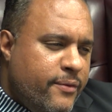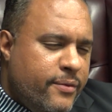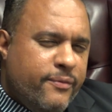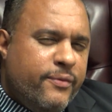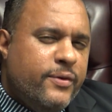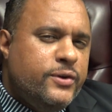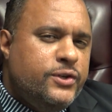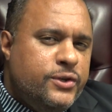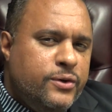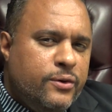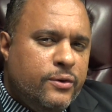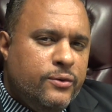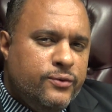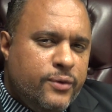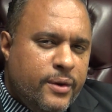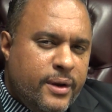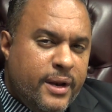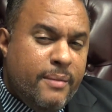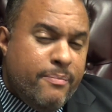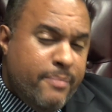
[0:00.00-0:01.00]
for
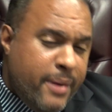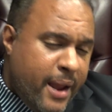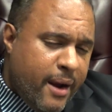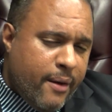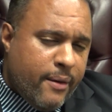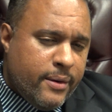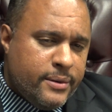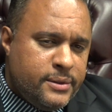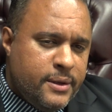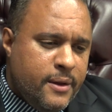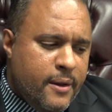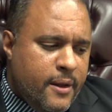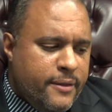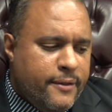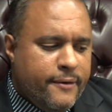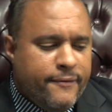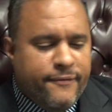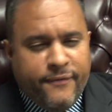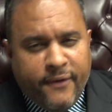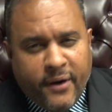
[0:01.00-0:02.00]
children and parents,
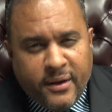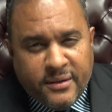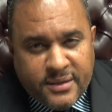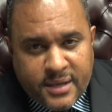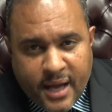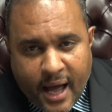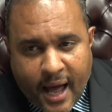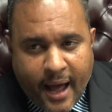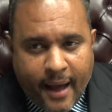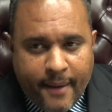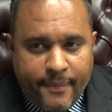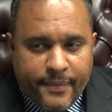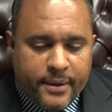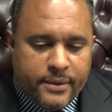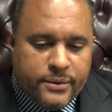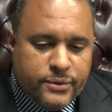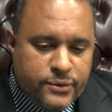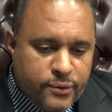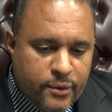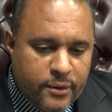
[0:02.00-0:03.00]
the fun time,
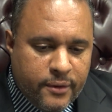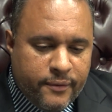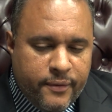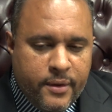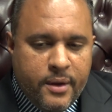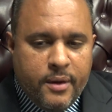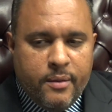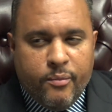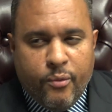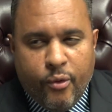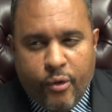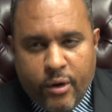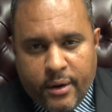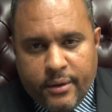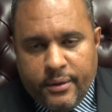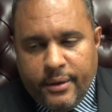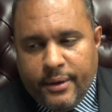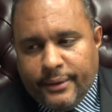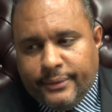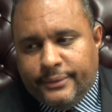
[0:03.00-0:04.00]
that sort of
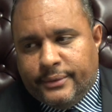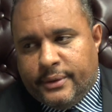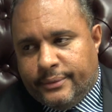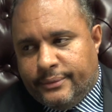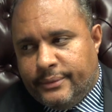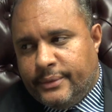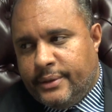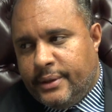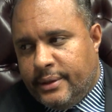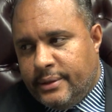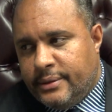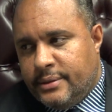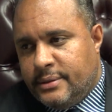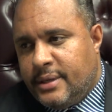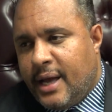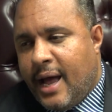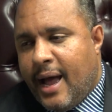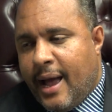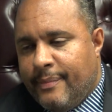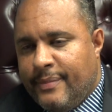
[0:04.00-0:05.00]
more, the
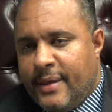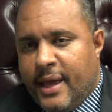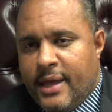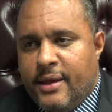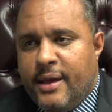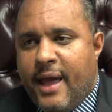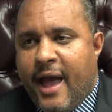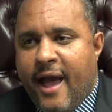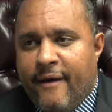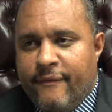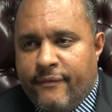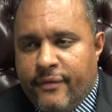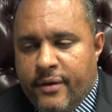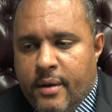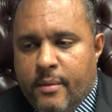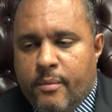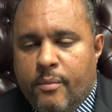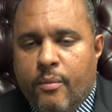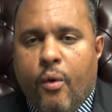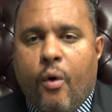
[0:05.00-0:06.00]
time that you have
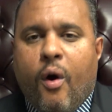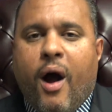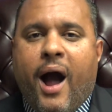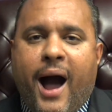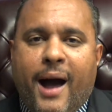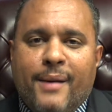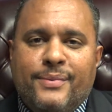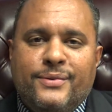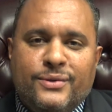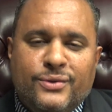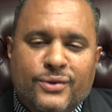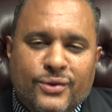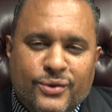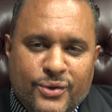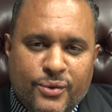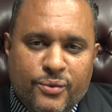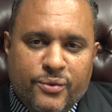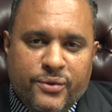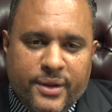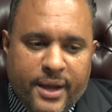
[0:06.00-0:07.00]
more options to
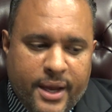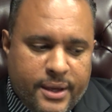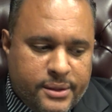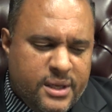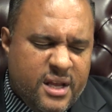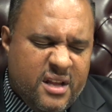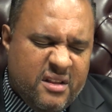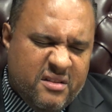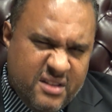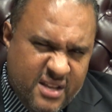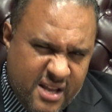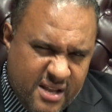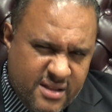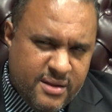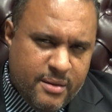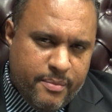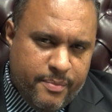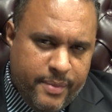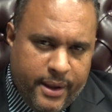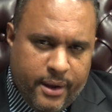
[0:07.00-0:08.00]
do things,
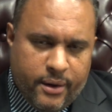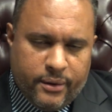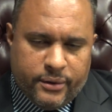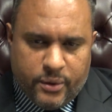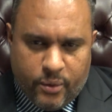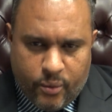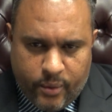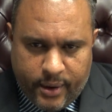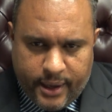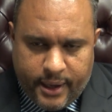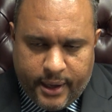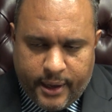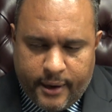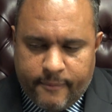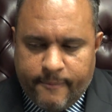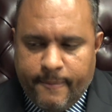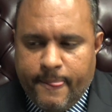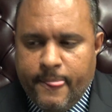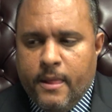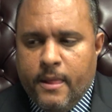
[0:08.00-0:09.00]
tend to be on the weekend.